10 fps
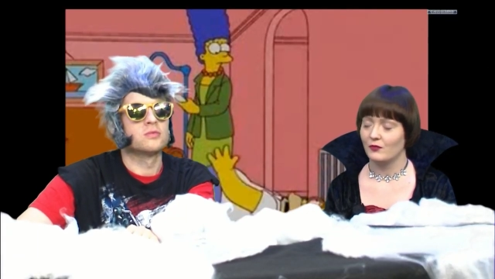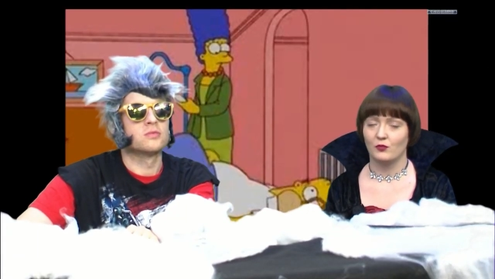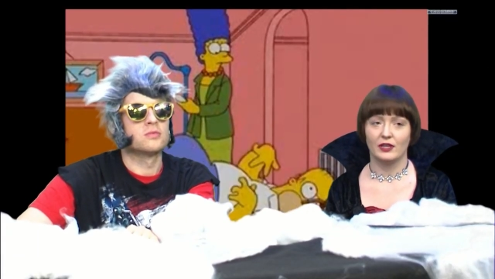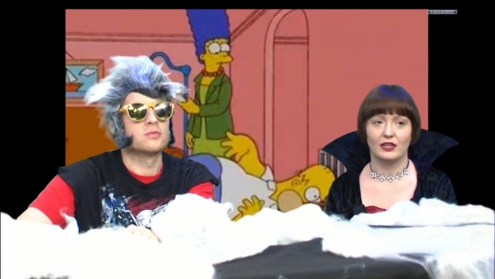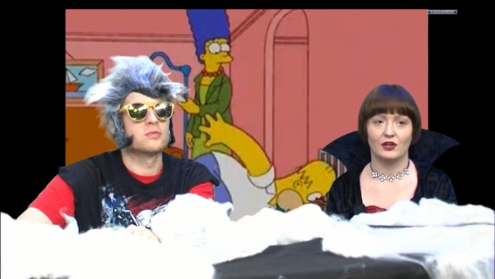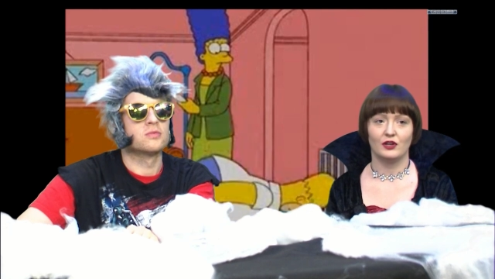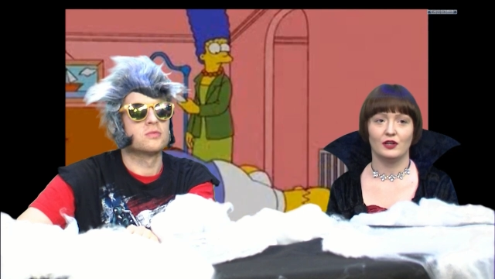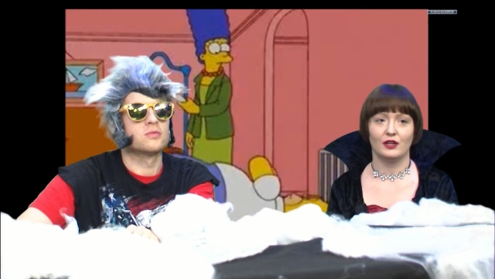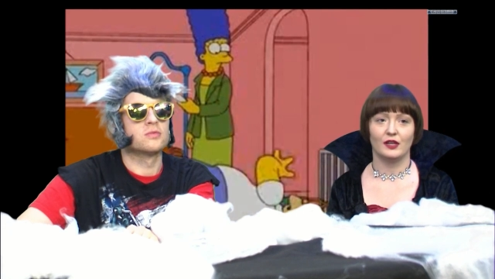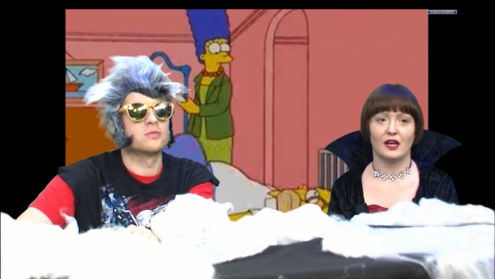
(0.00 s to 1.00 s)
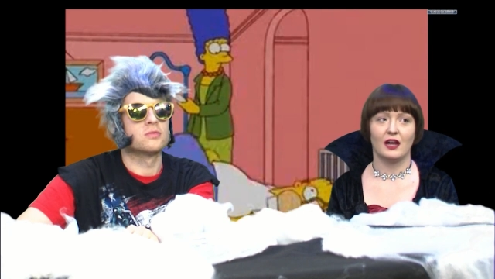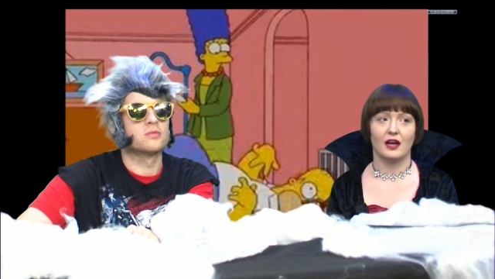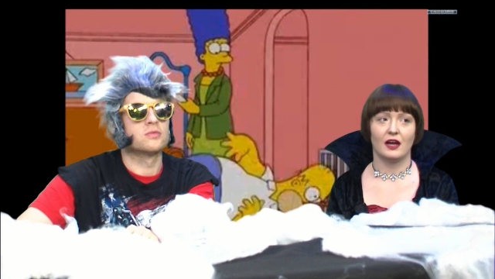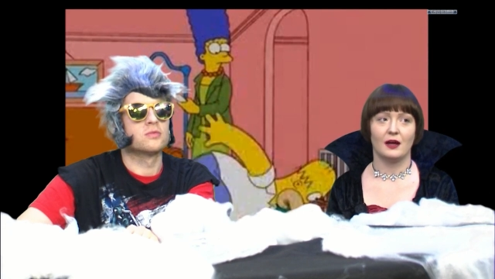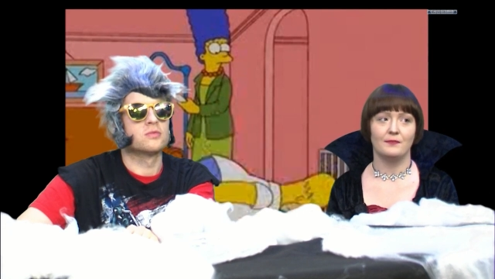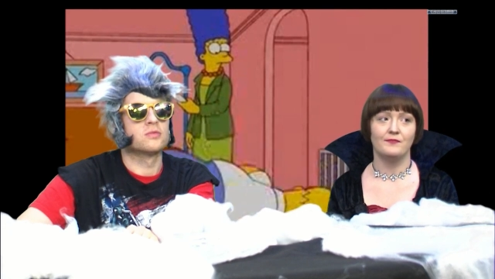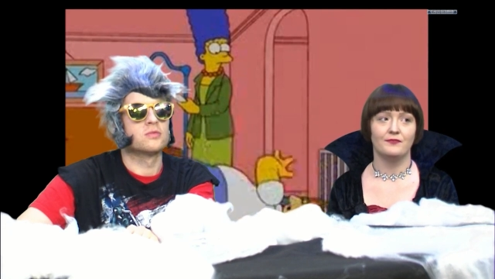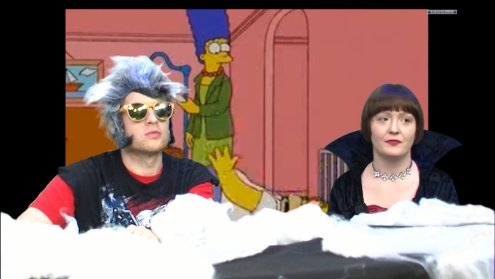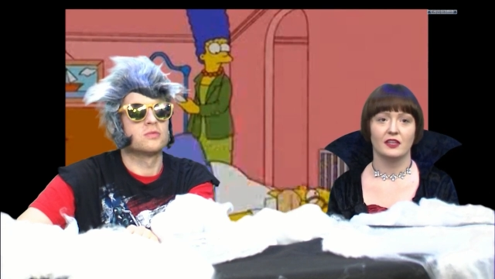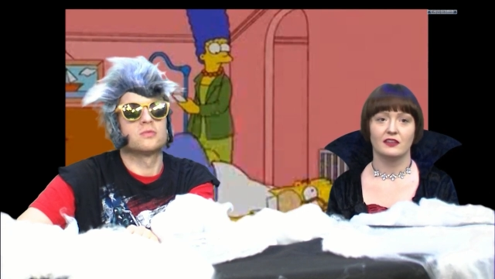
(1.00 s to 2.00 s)
Speaker 1: We could
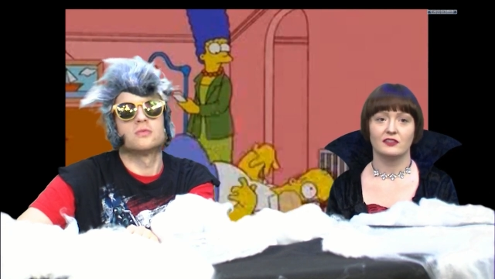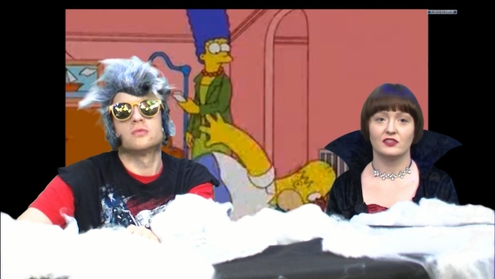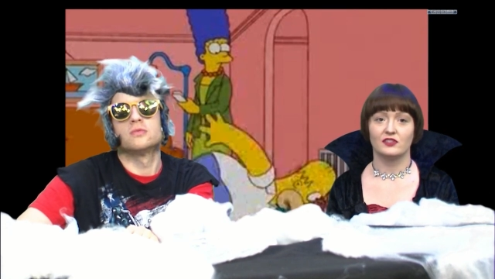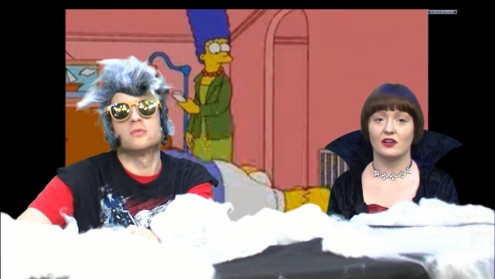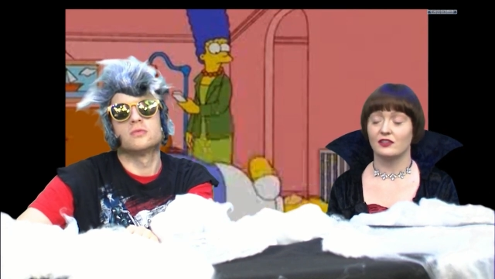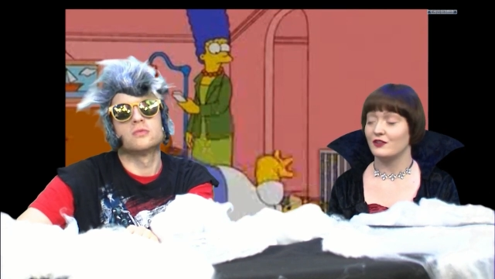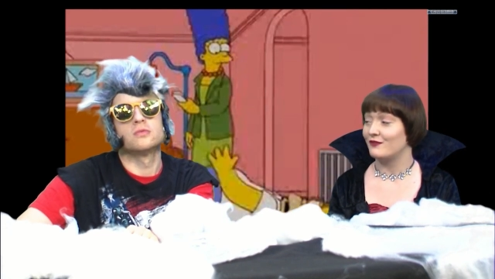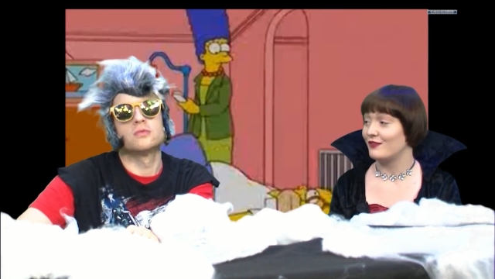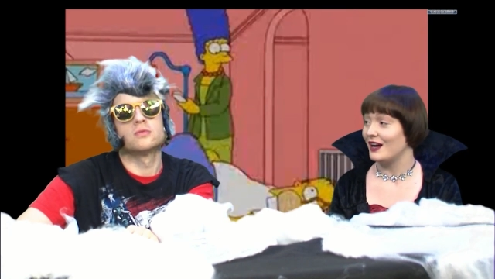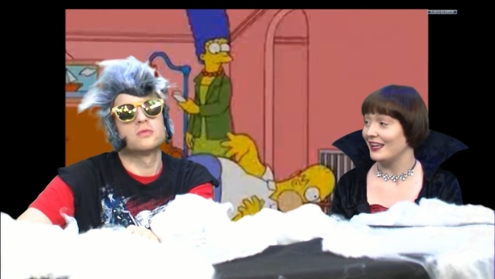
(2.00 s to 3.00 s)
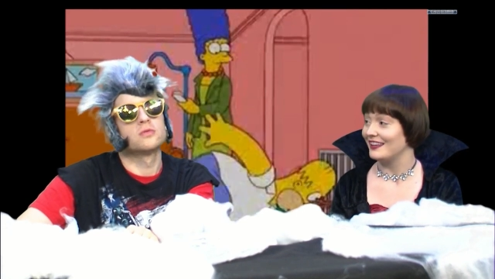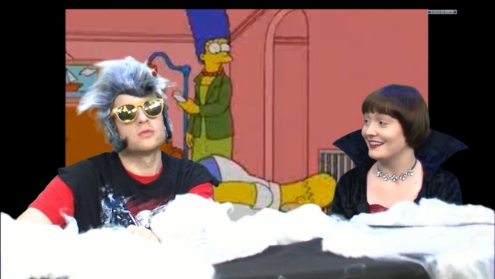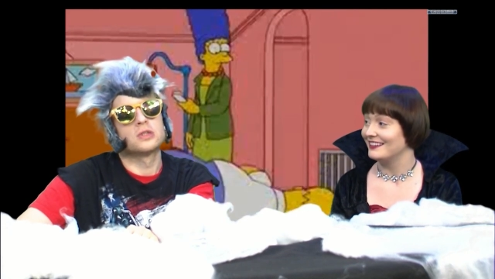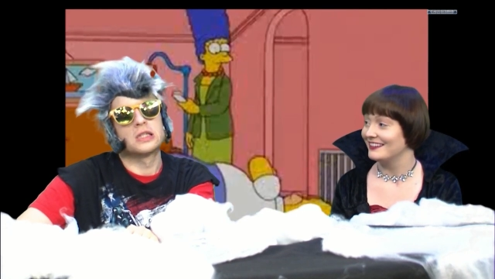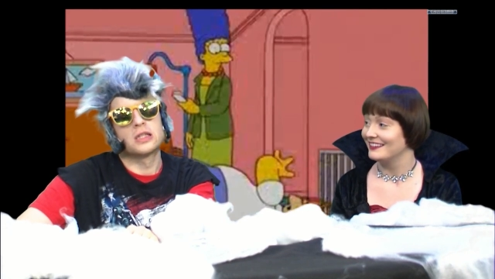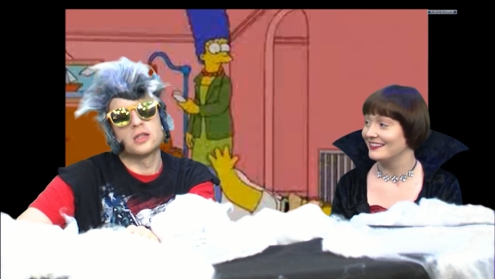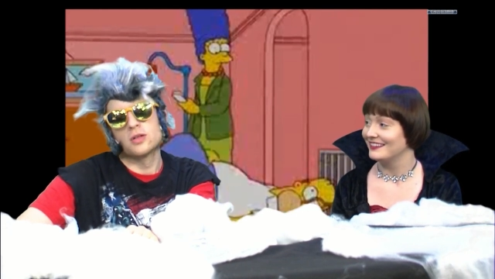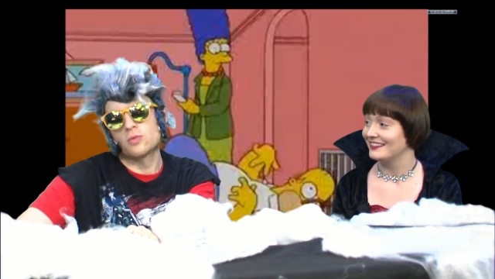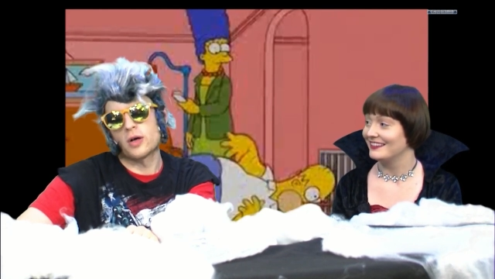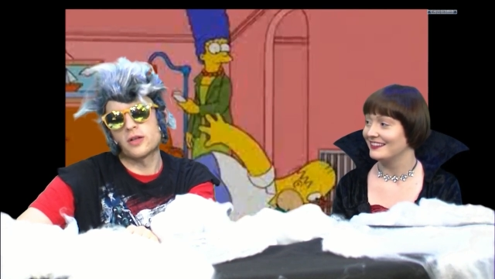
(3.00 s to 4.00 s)
um start a fire.
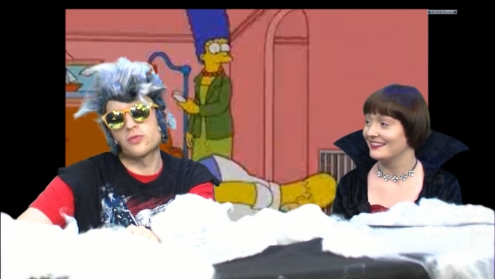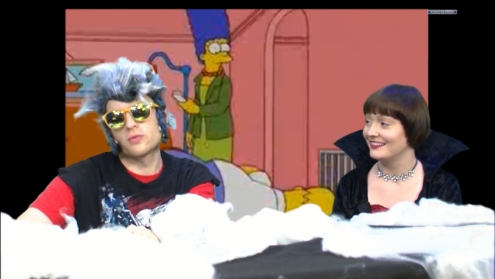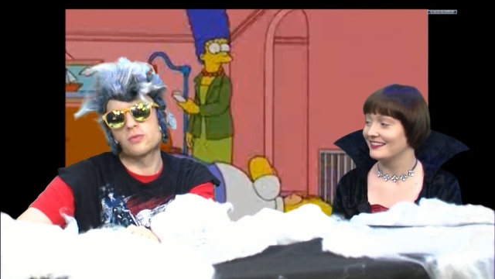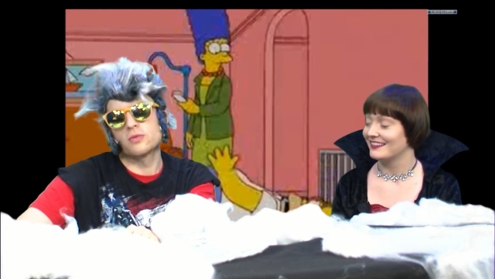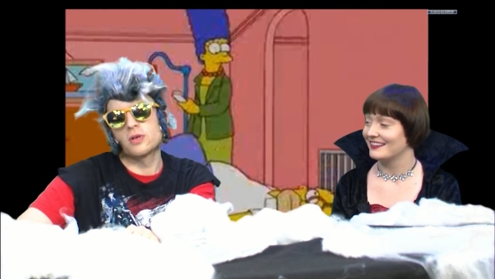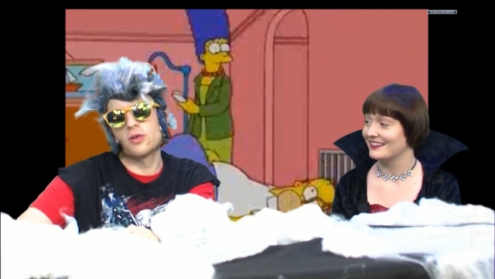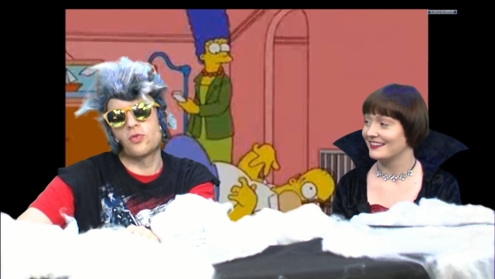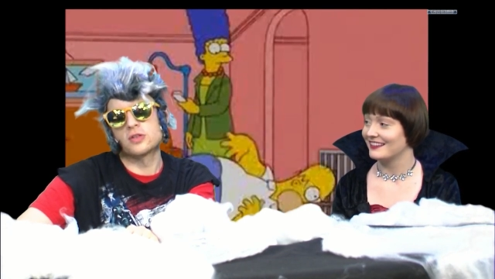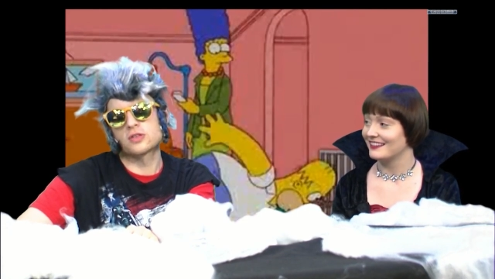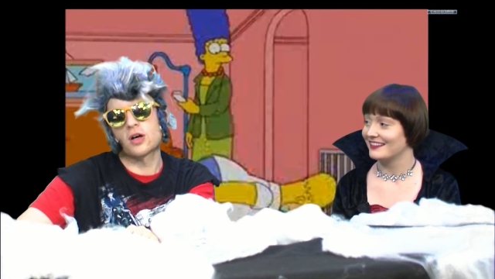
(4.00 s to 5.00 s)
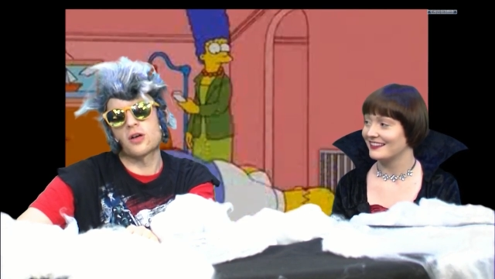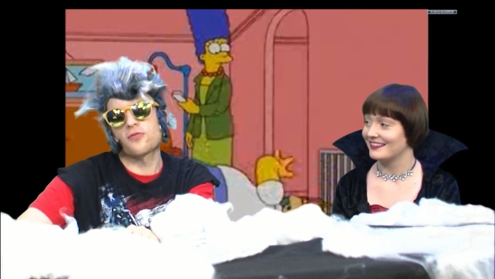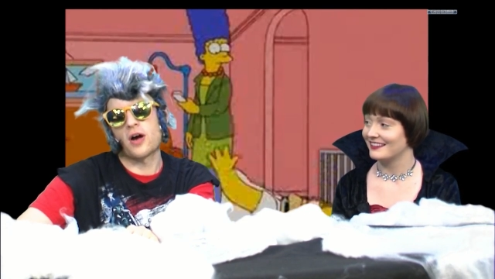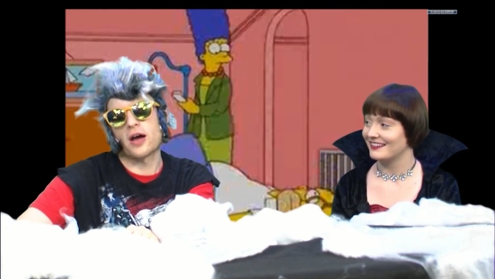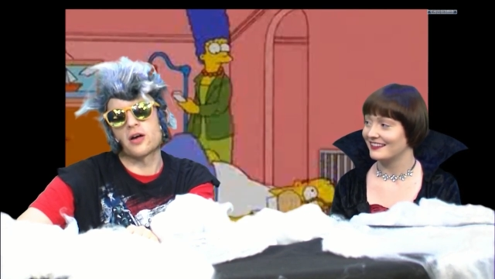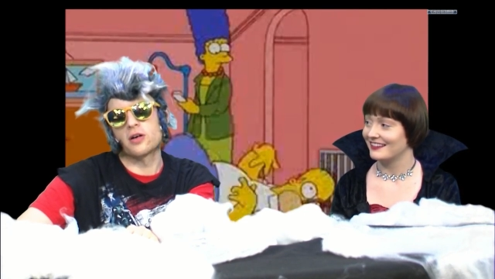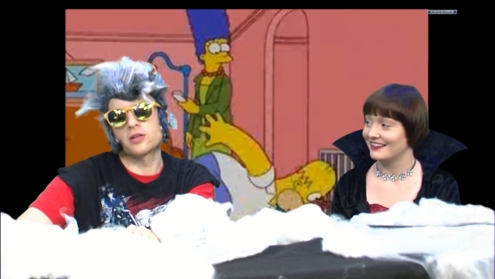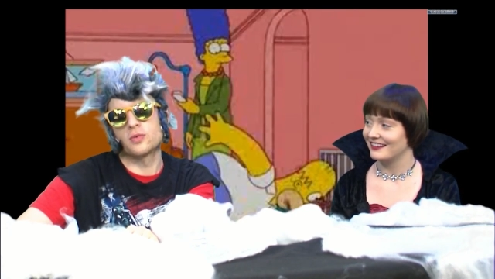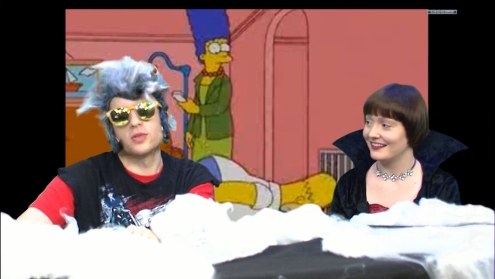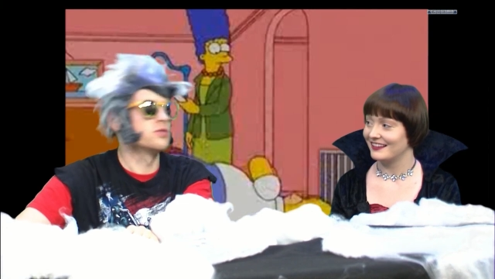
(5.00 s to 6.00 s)
Speaker 2: What if if we start a fire?
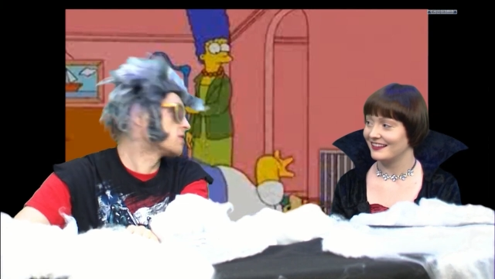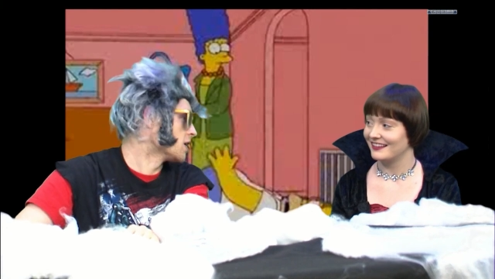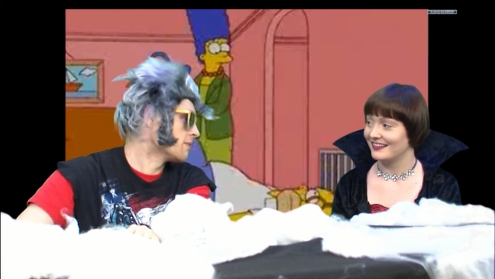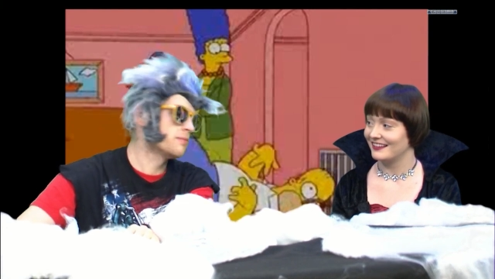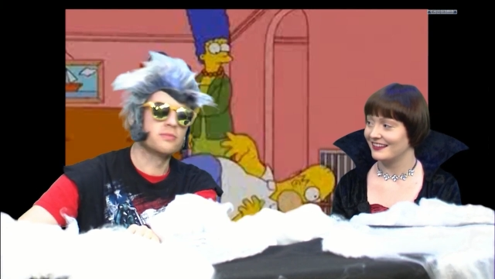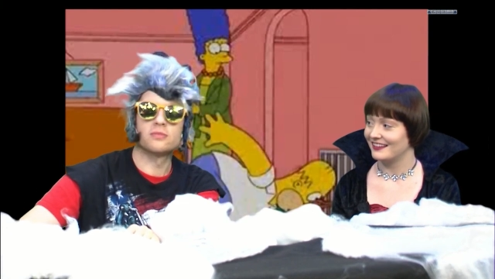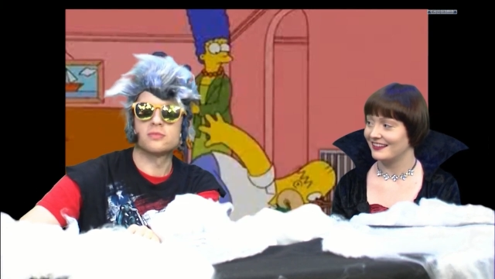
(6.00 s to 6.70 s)
Can we use them?